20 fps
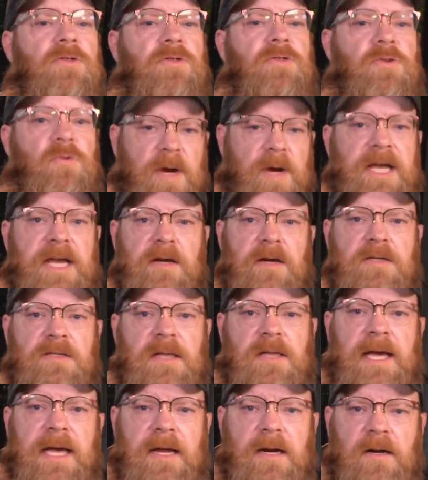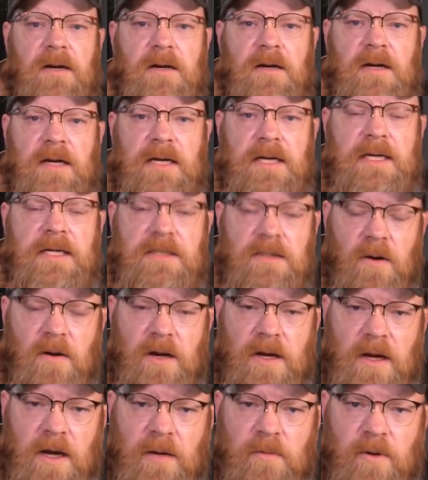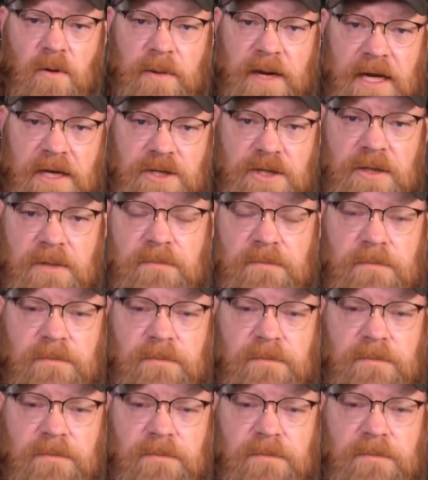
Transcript: Three years later, he's already on probation.